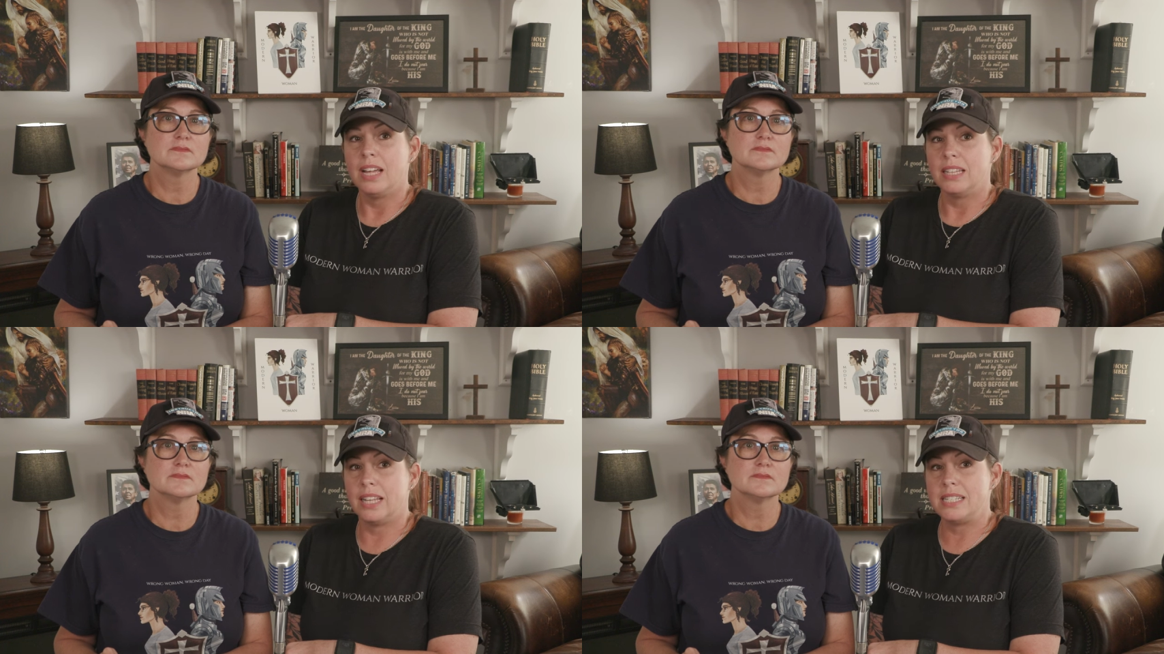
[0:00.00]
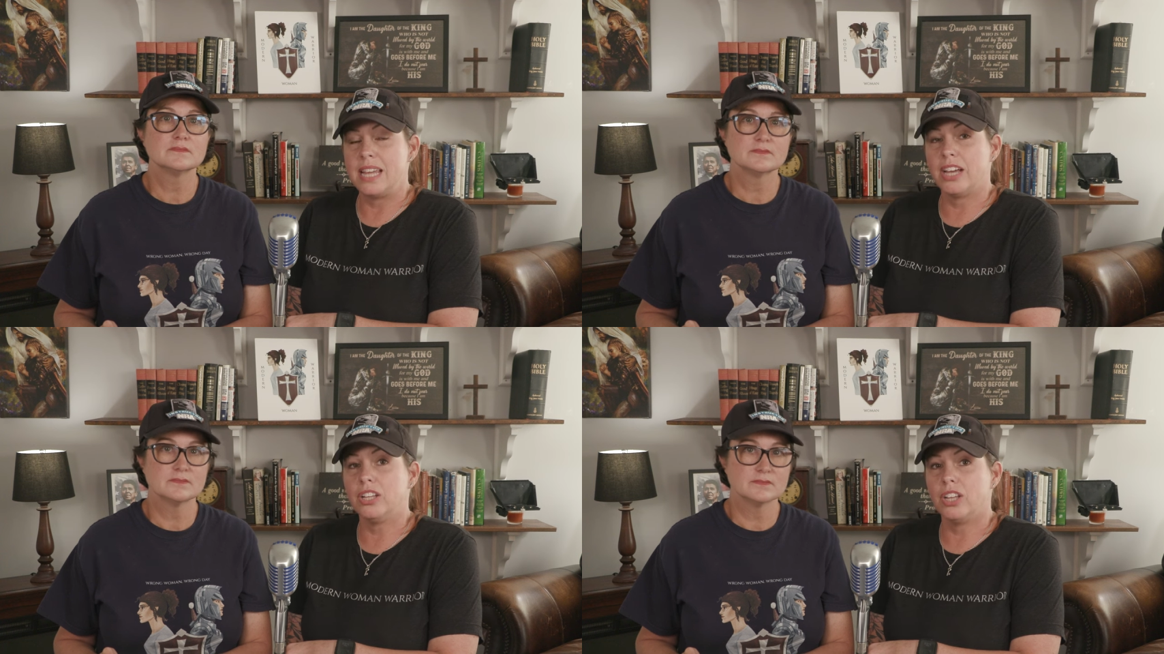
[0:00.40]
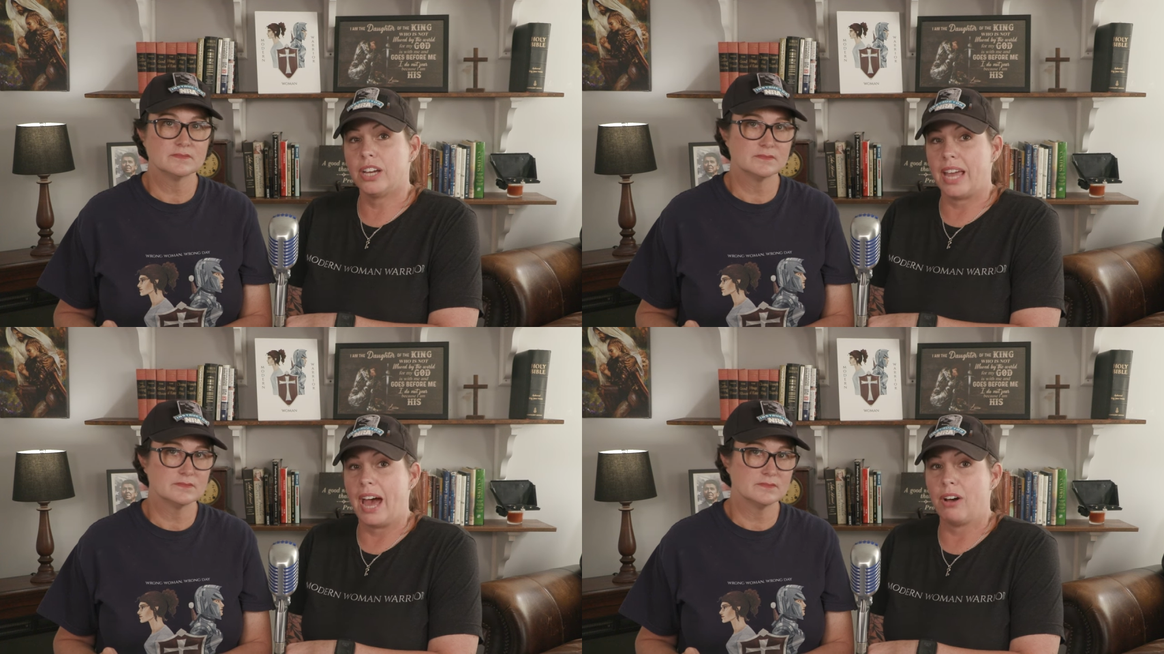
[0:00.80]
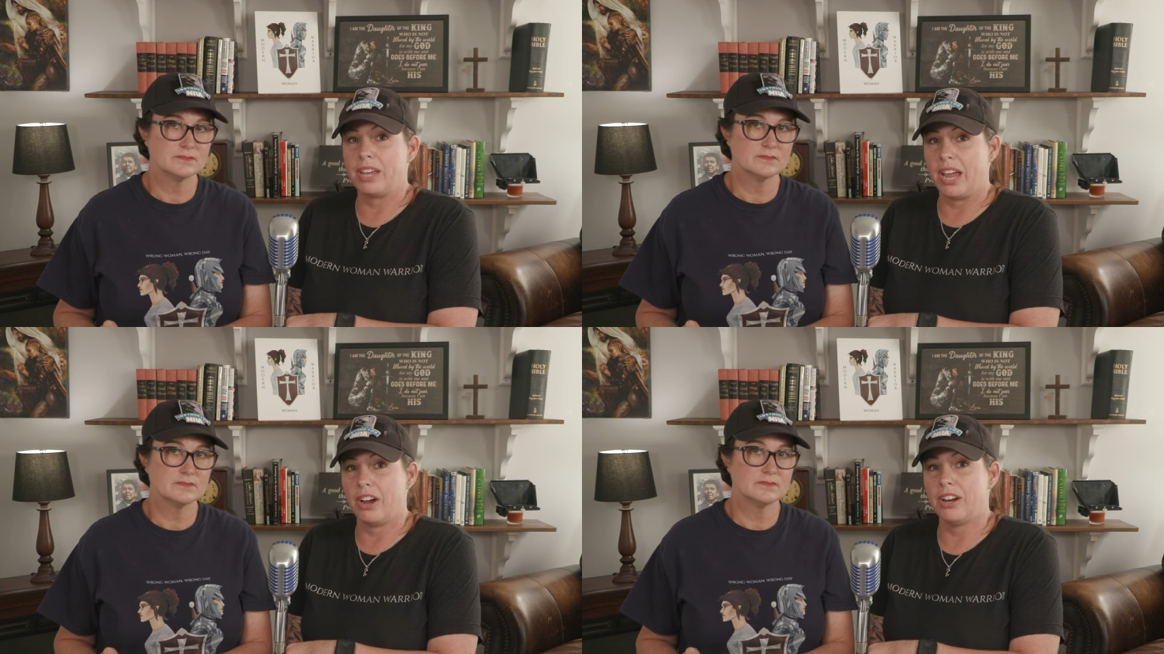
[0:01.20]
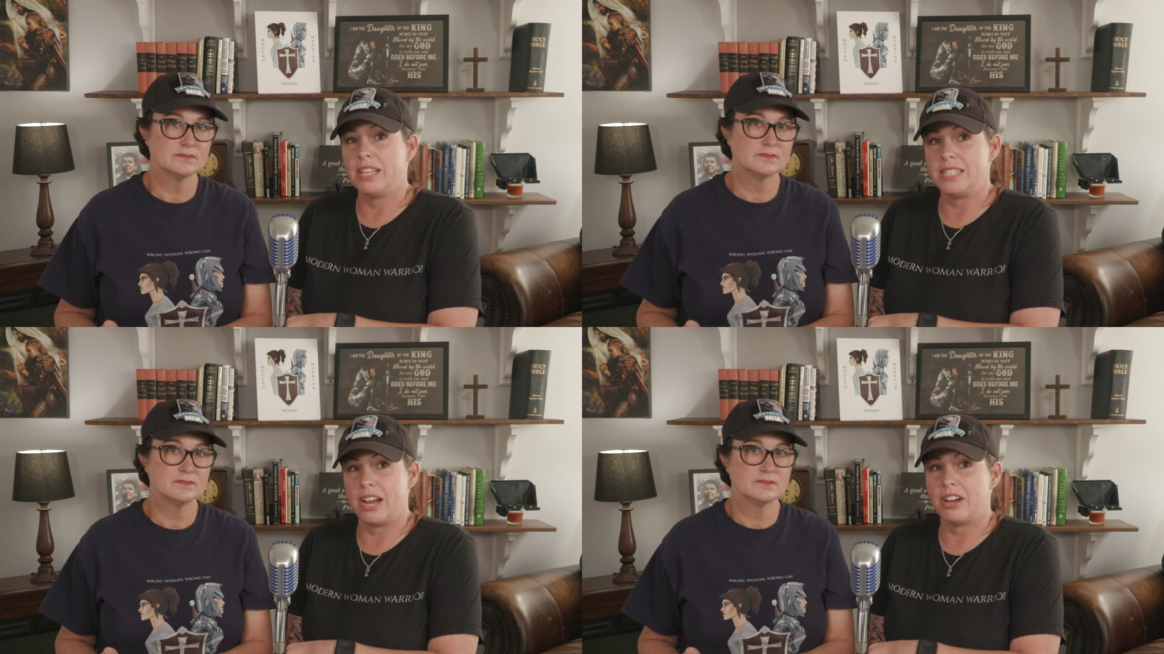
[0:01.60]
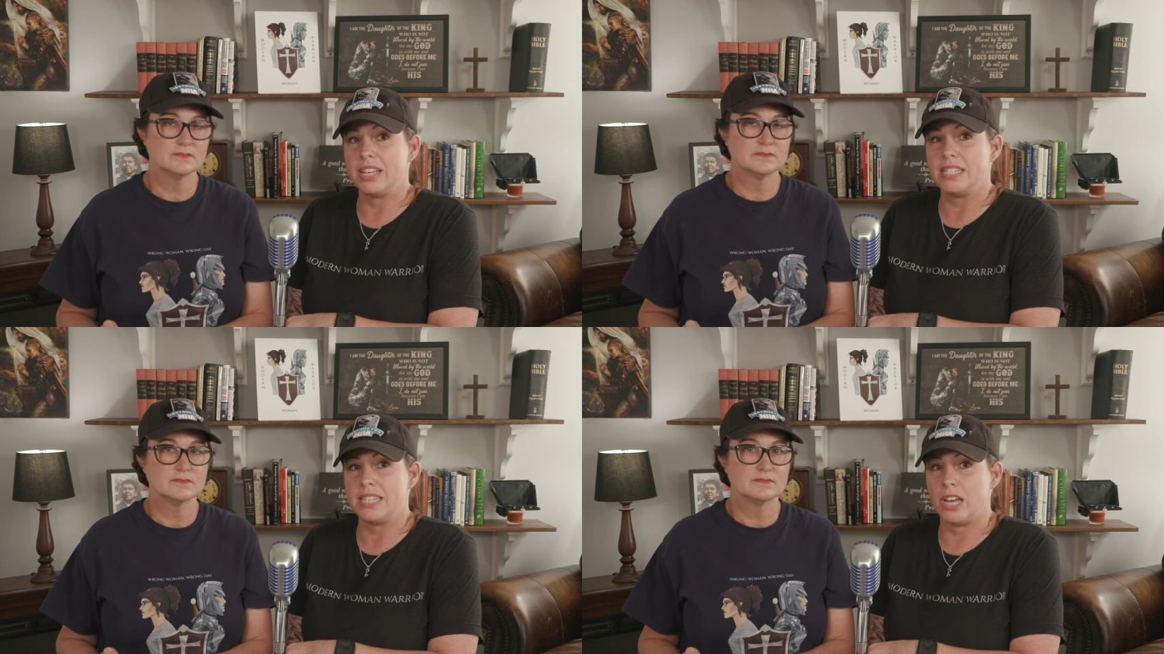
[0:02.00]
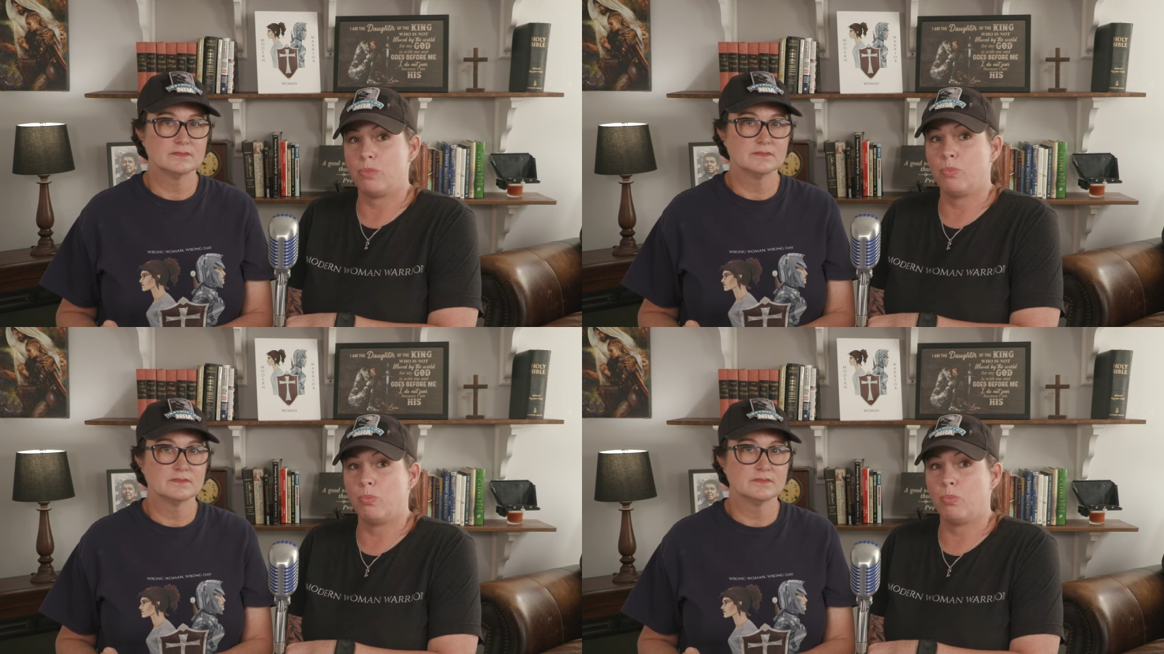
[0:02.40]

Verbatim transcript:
Speaker 1: Let's take a look at how Karen and Darian did